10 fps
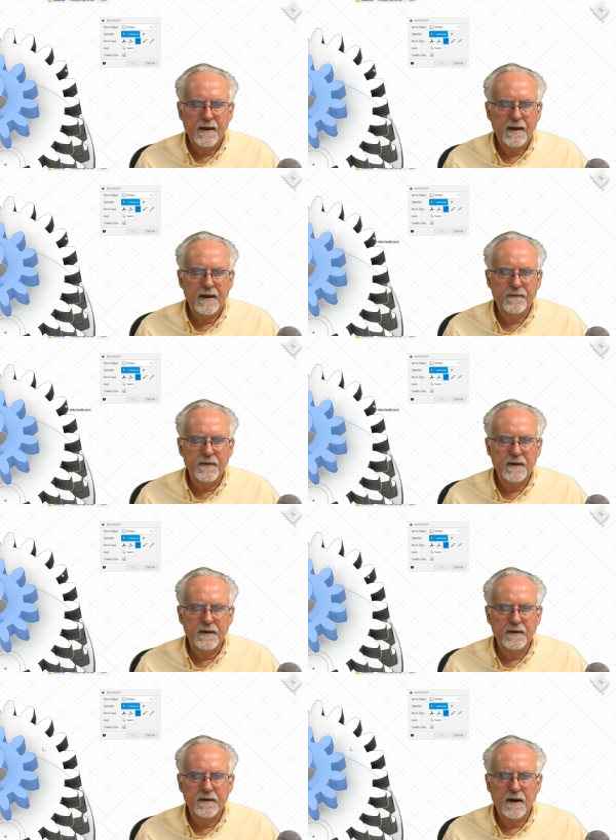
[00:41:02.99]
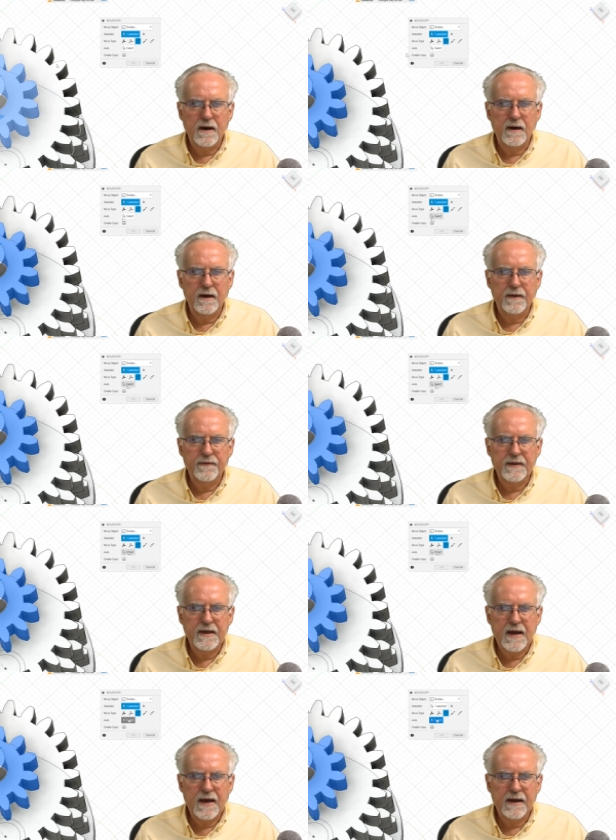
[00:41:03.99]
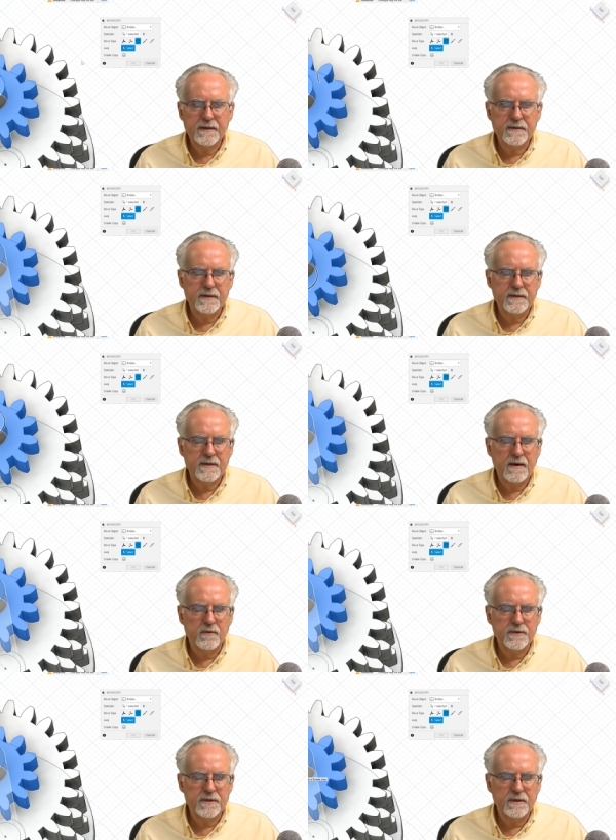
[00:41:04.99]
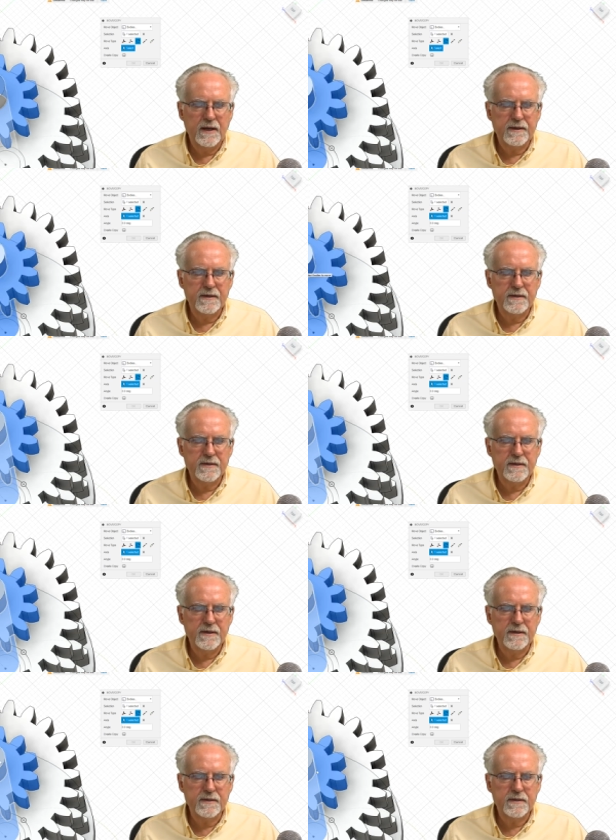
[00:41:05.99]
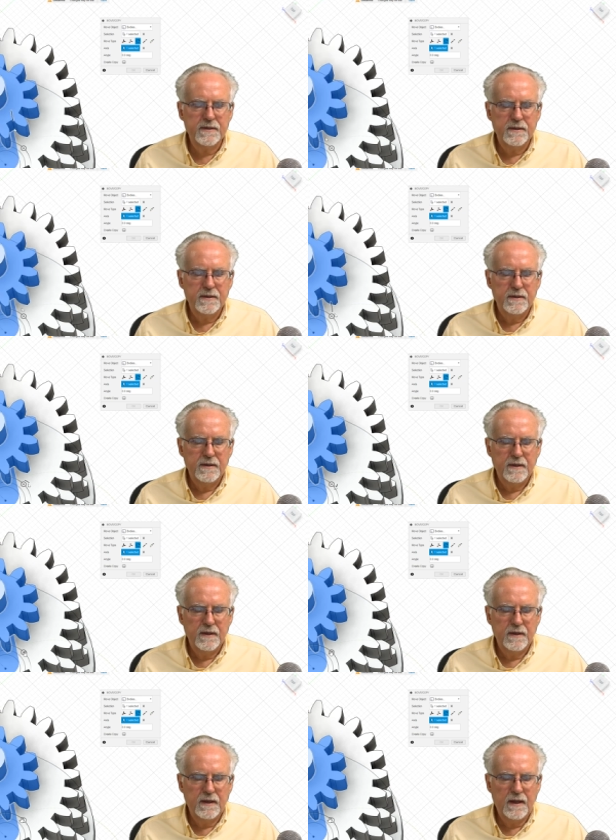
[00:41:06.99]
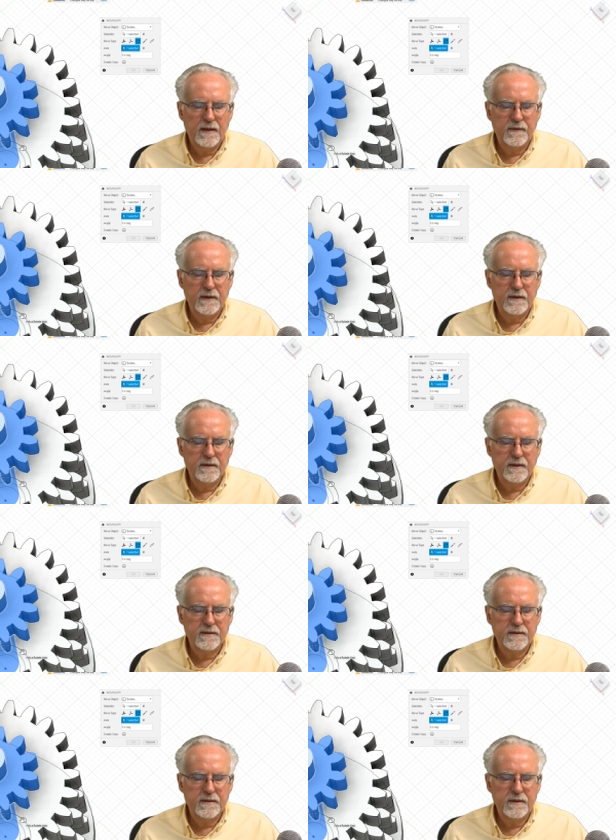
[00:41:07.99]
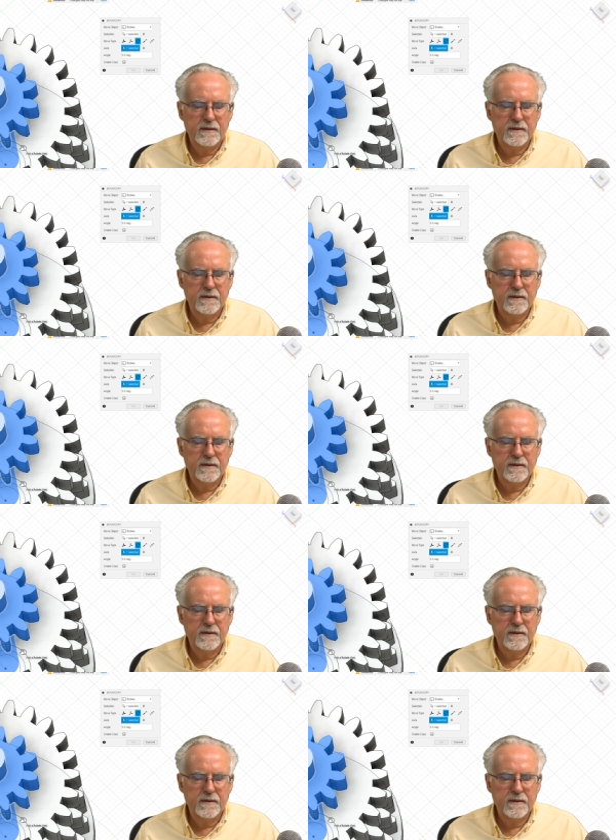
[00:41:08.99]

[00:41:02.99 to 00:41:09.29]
and then uh, the axis I will select is this. And then let's see.